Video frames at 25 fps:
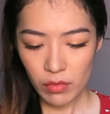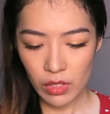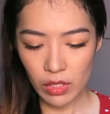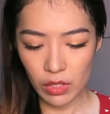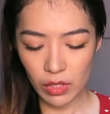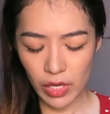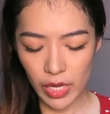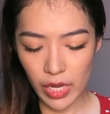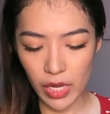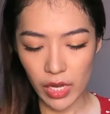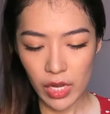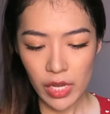
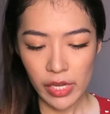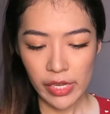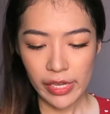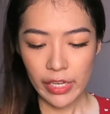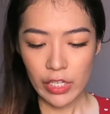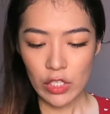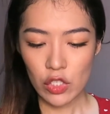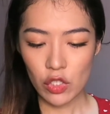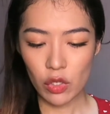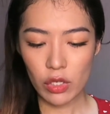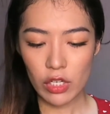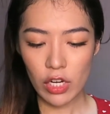Okay,
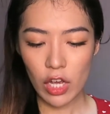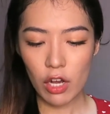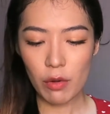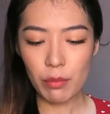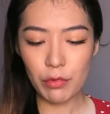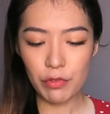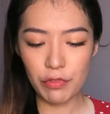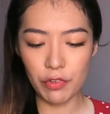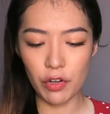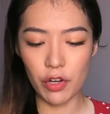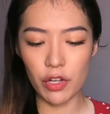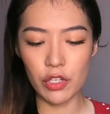so now
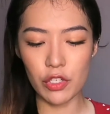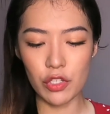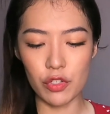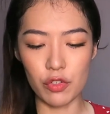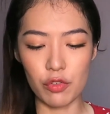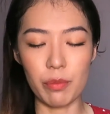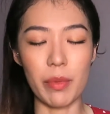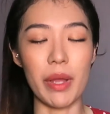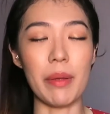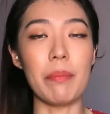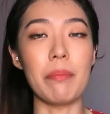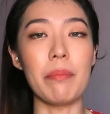move on to
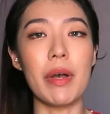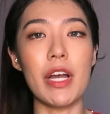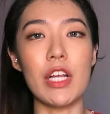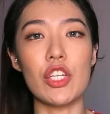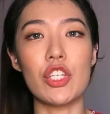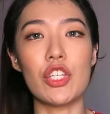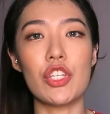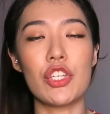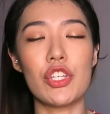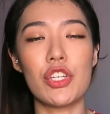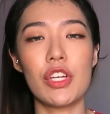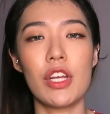my
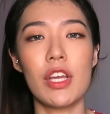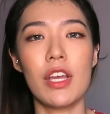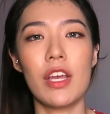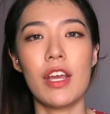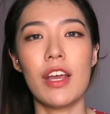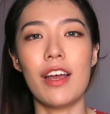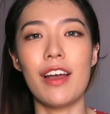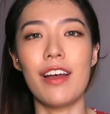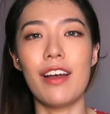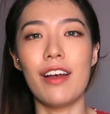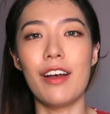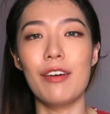March
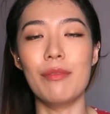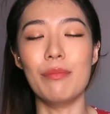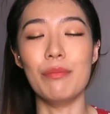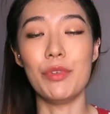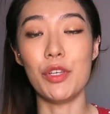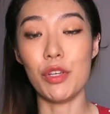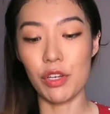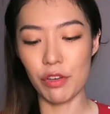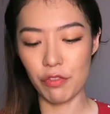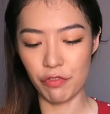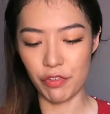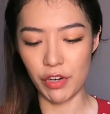
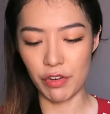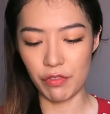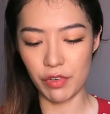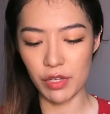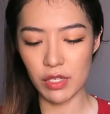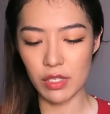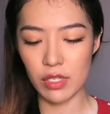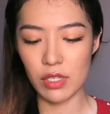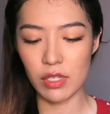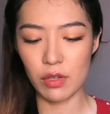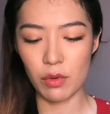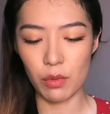beauty
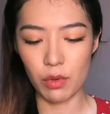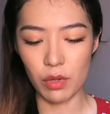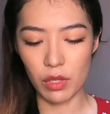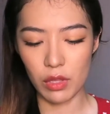favorites.